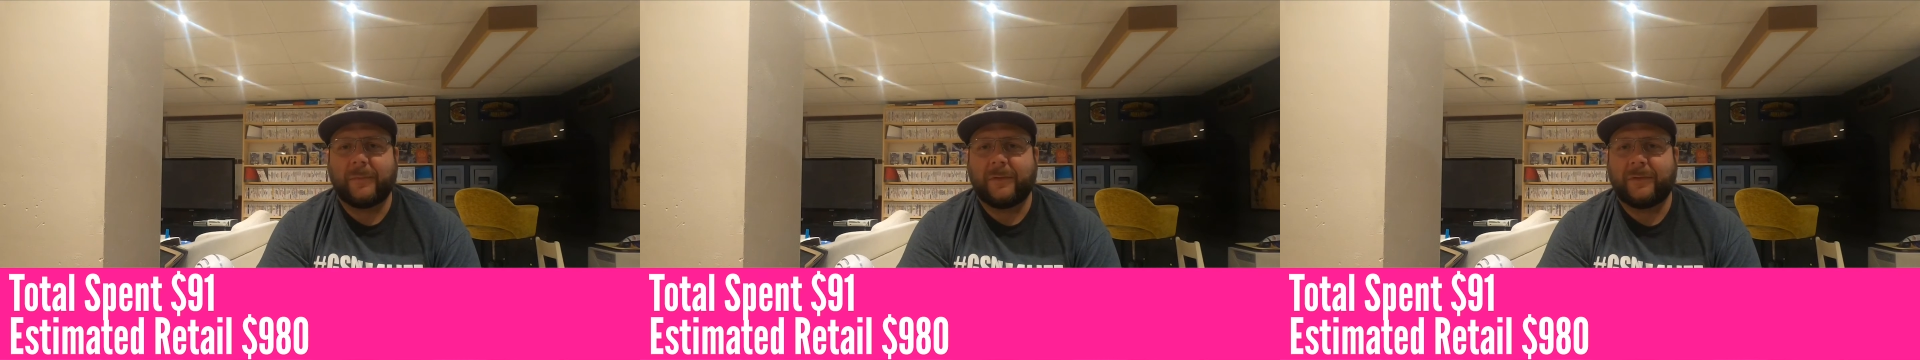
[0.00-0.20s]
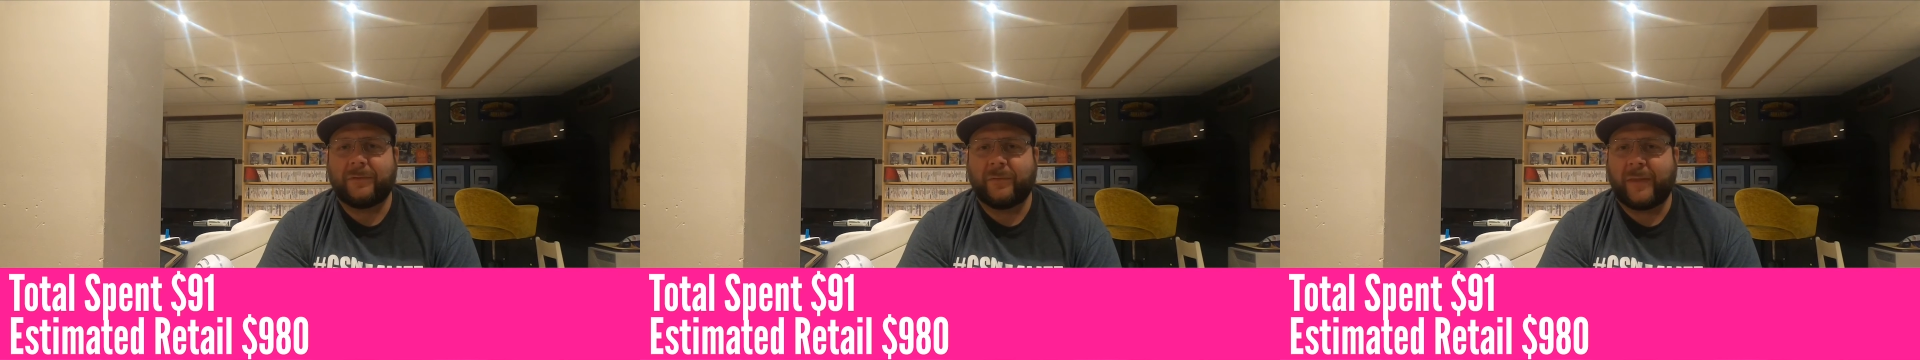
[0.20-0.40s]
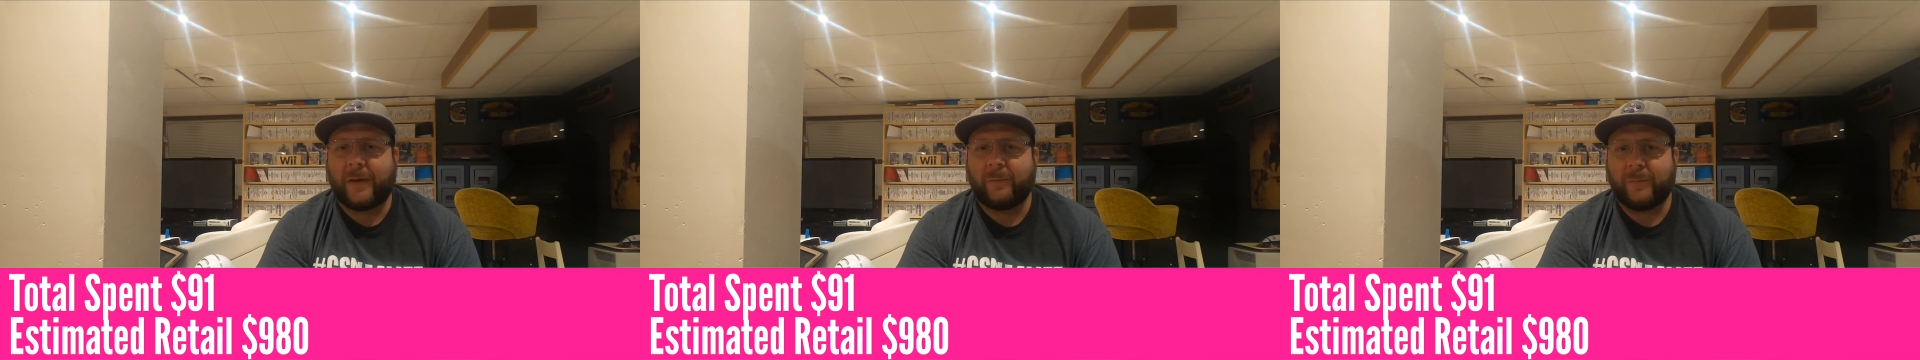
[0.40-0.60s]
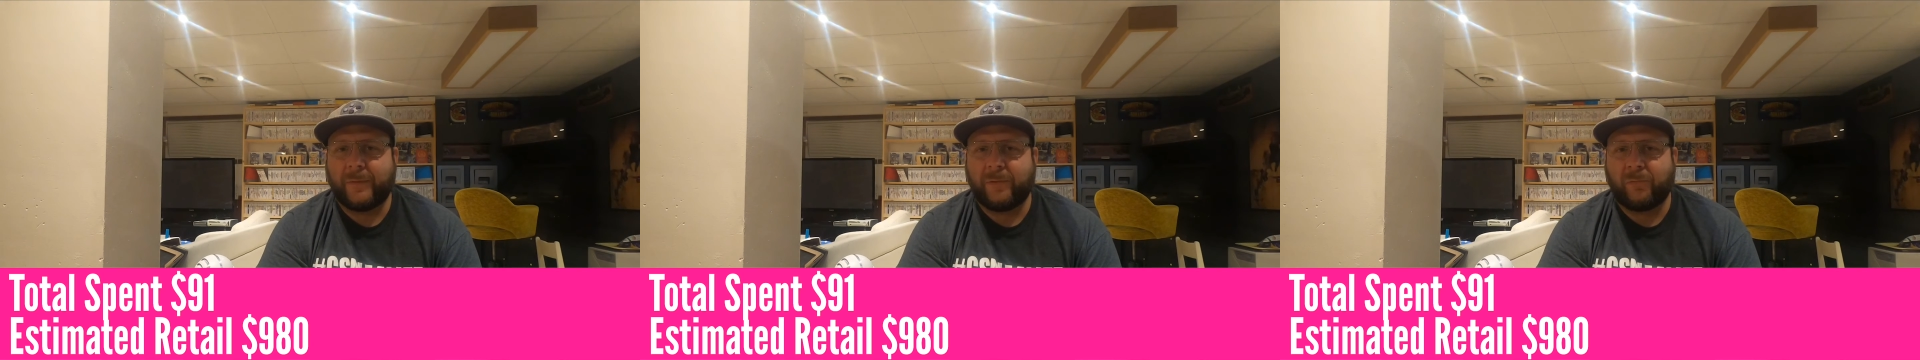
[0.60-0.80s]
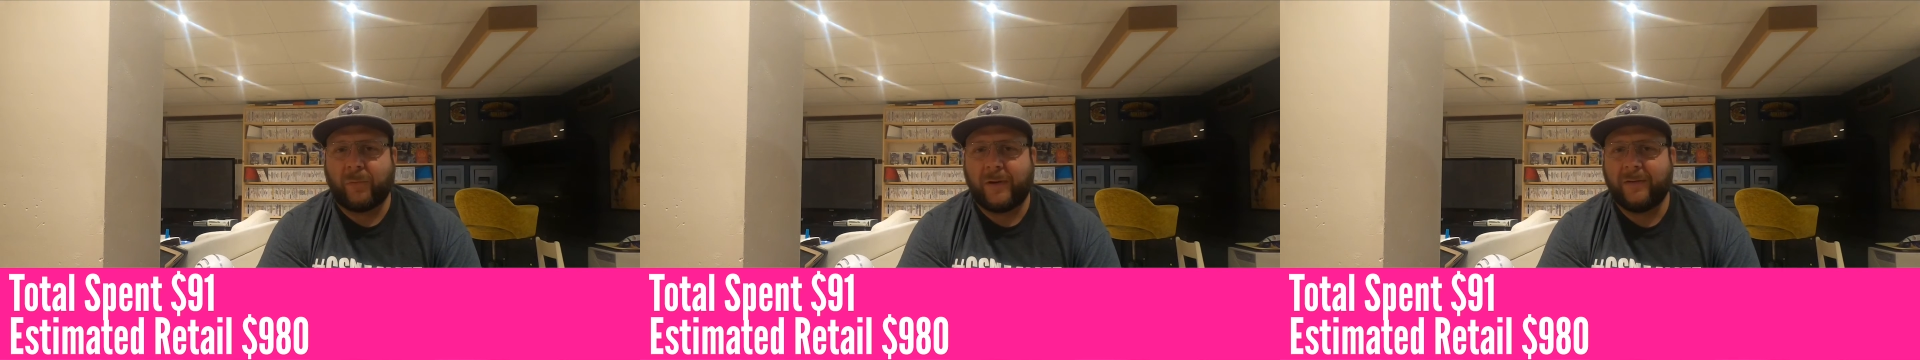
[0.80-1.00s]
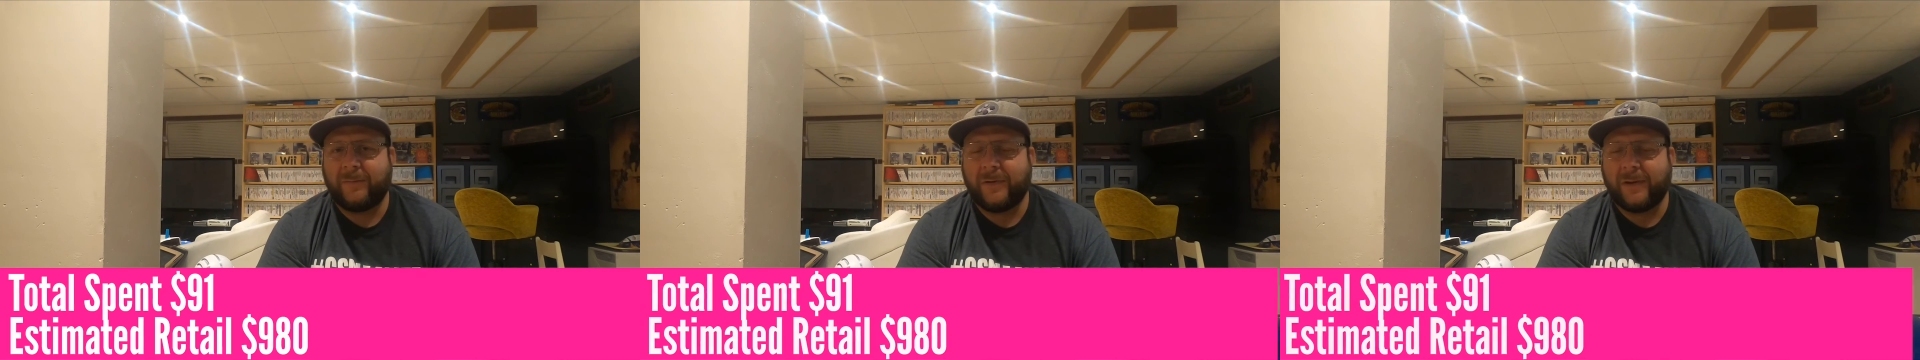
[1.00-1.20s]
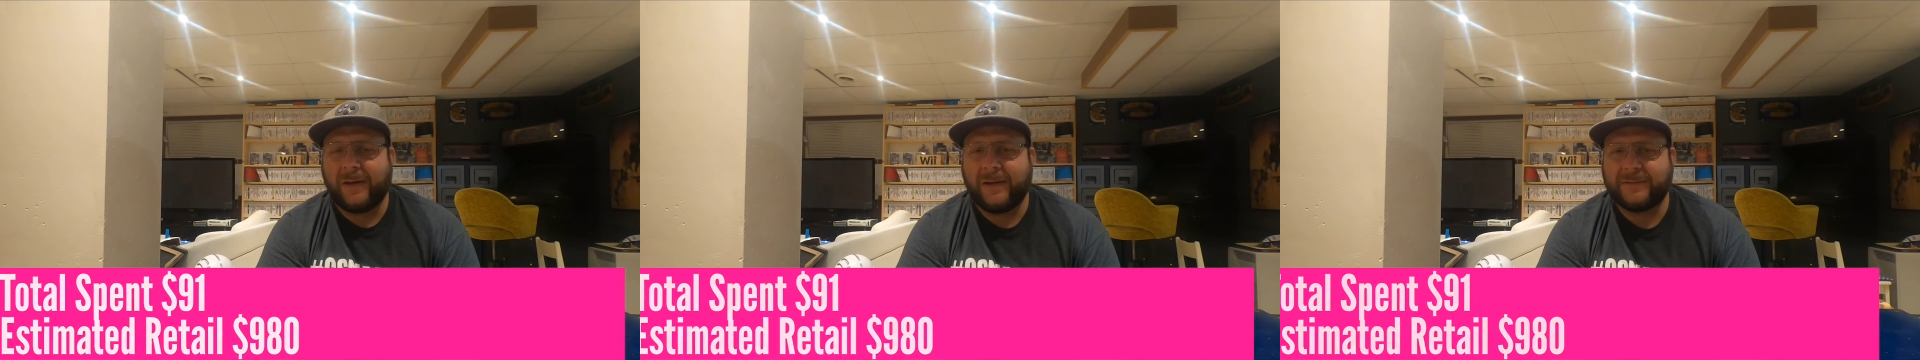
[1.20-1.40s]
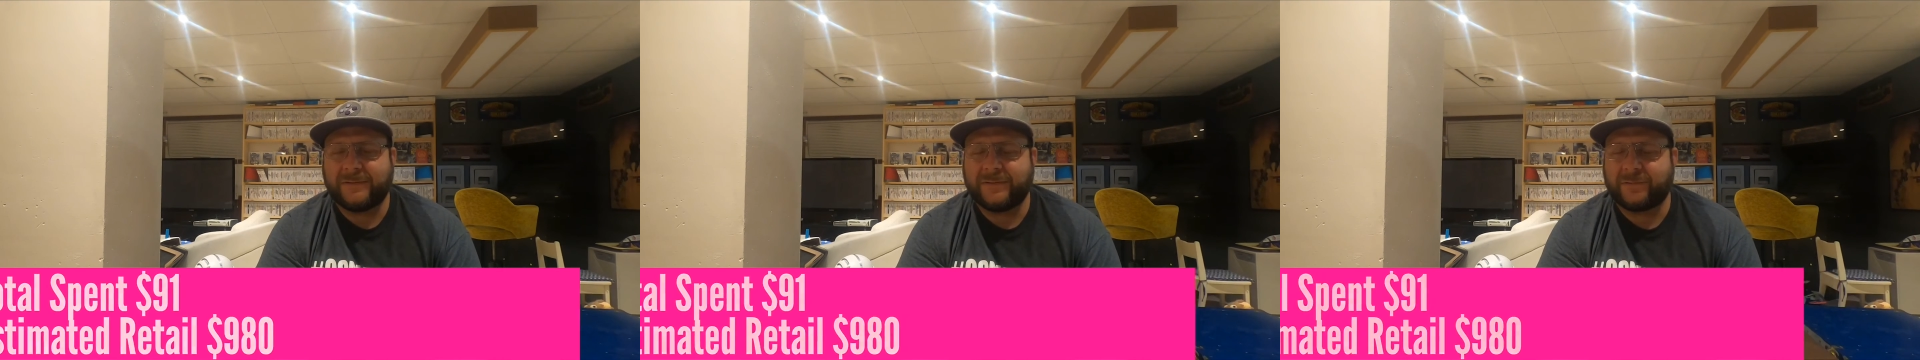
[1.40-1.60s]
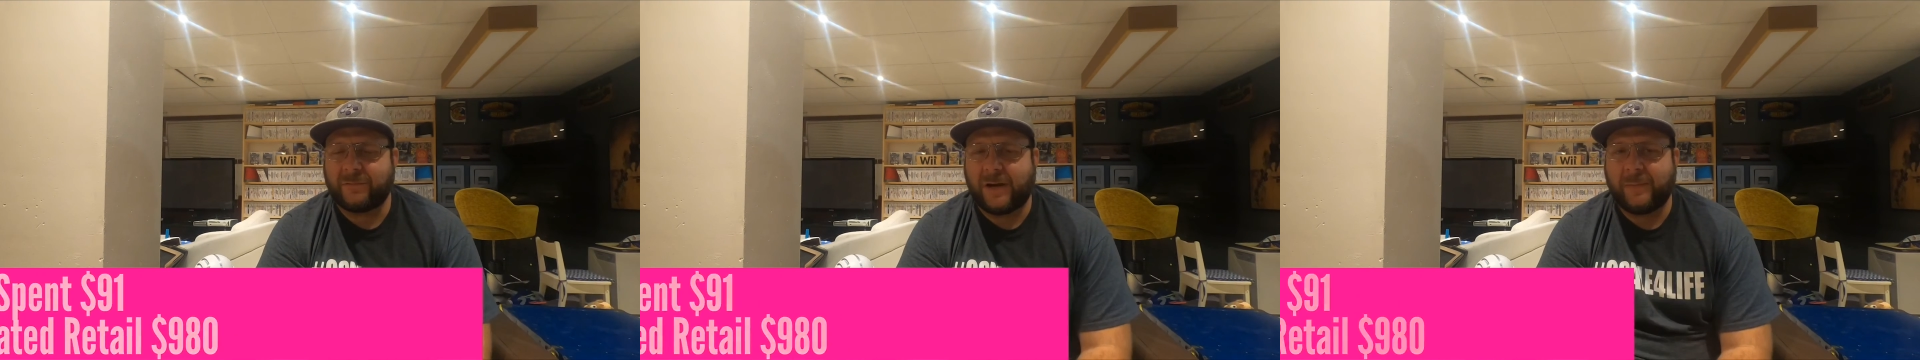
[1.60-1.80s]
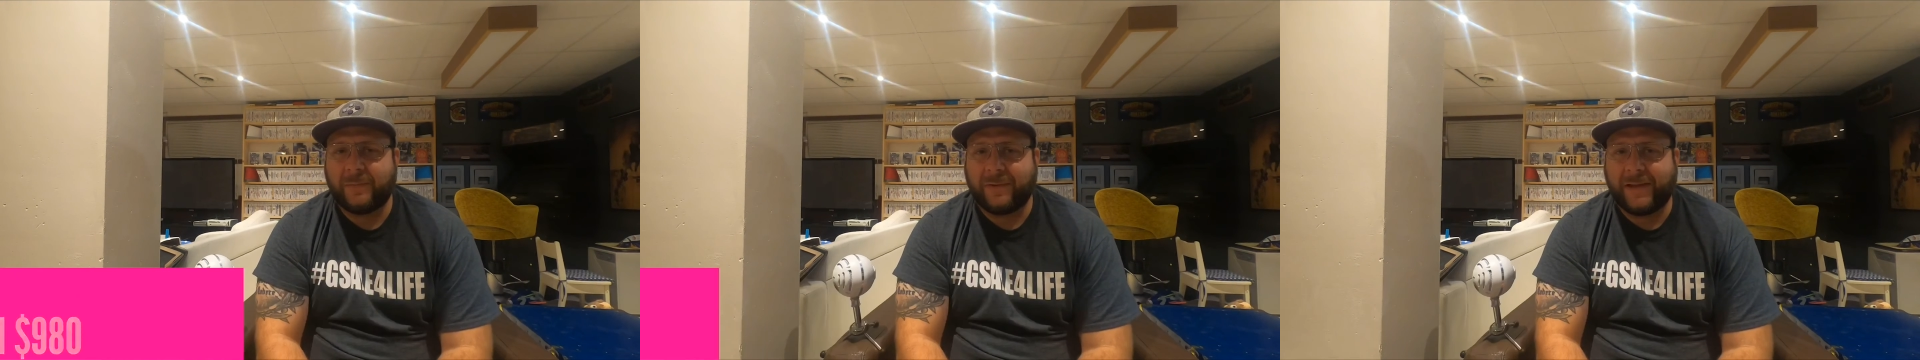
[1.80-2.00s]
So that would be great if you could hit
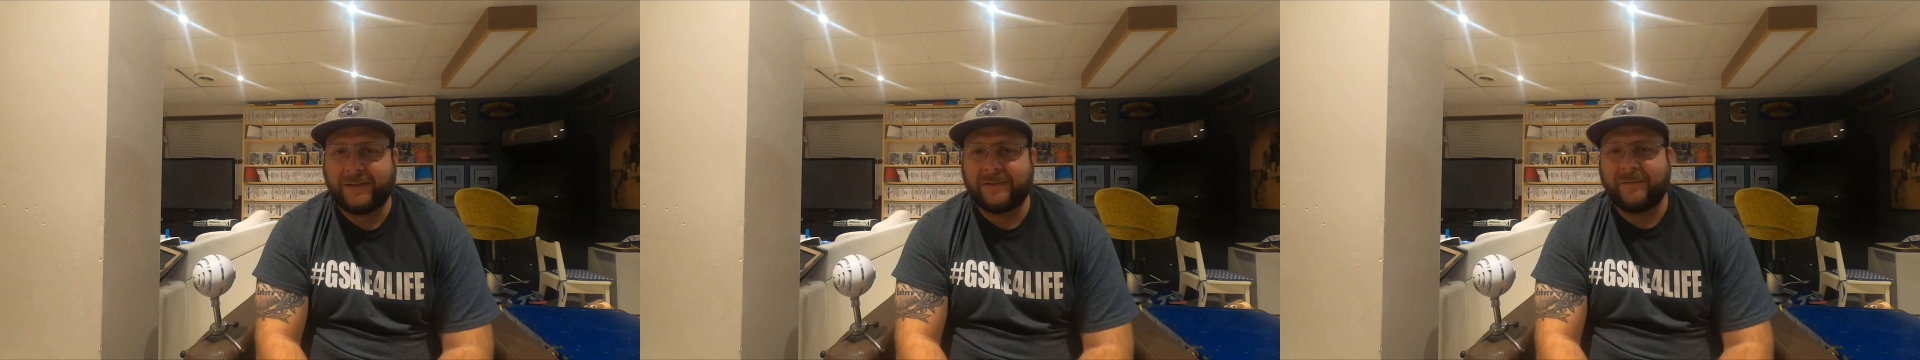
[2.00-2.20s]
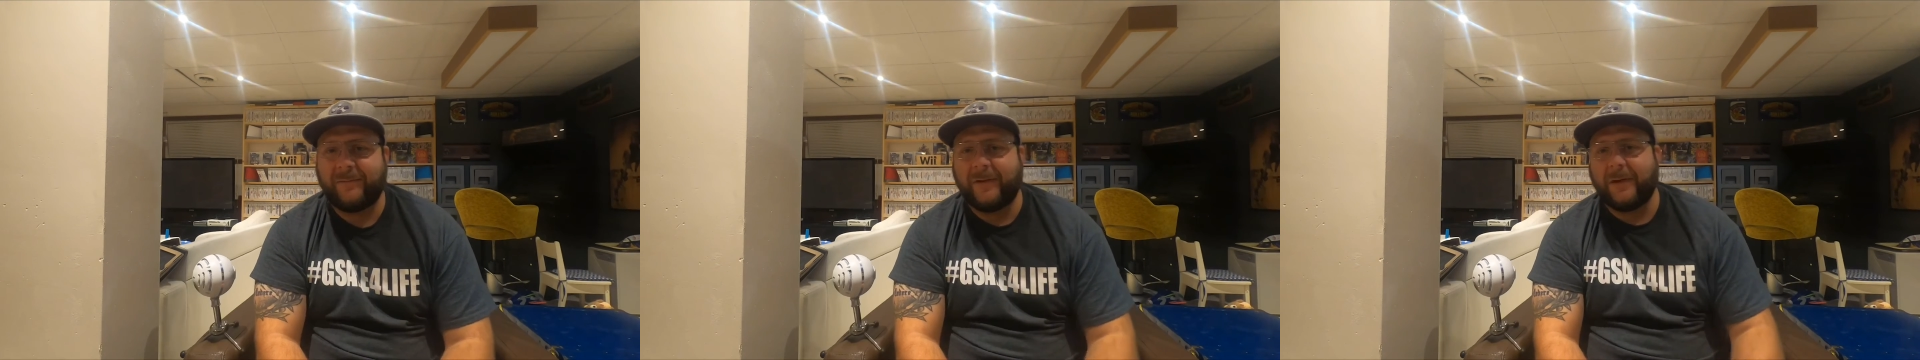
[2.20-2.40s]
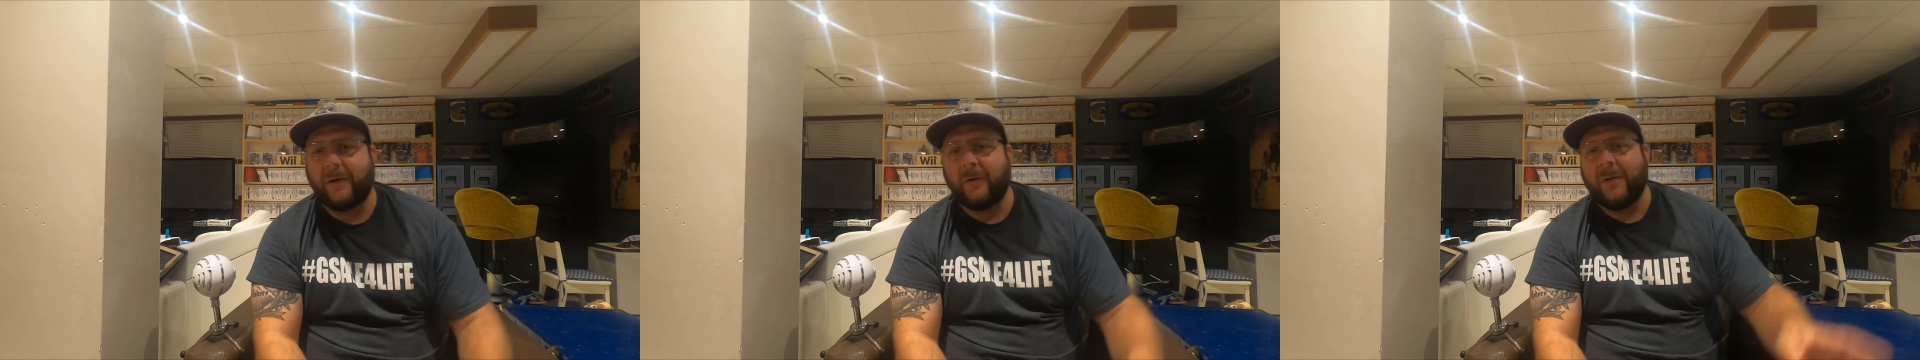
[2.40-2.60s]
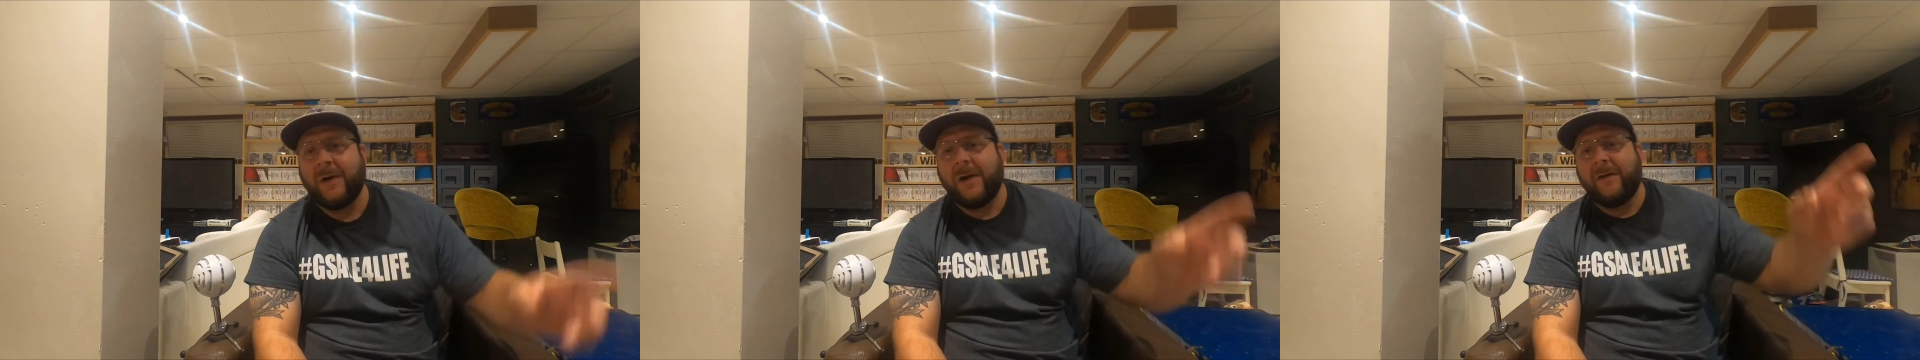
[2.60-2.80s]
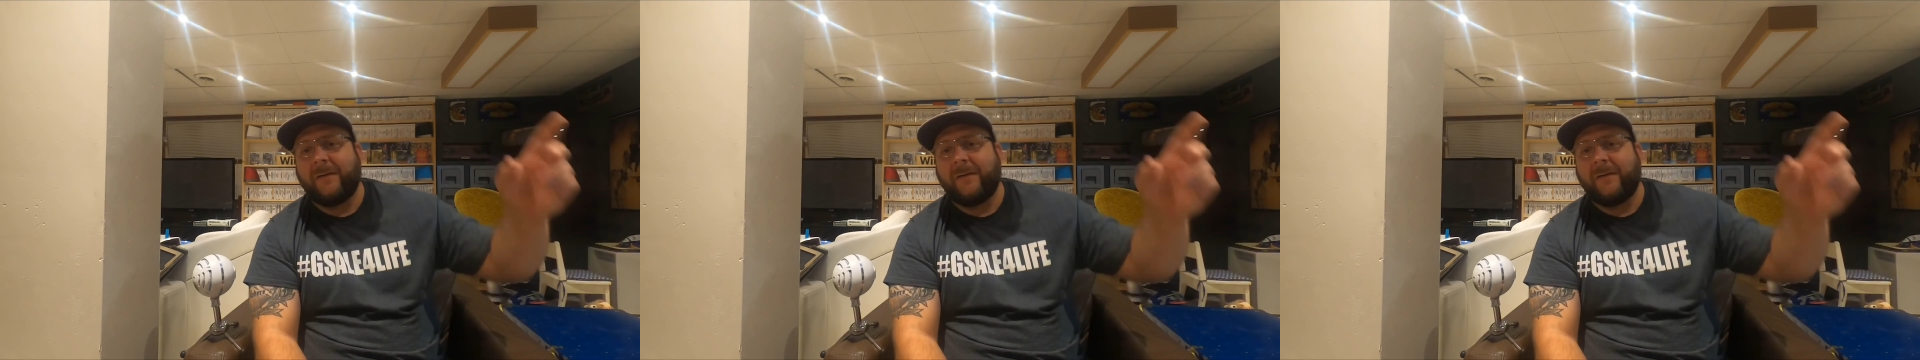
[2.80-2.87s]
subscribe, like the video.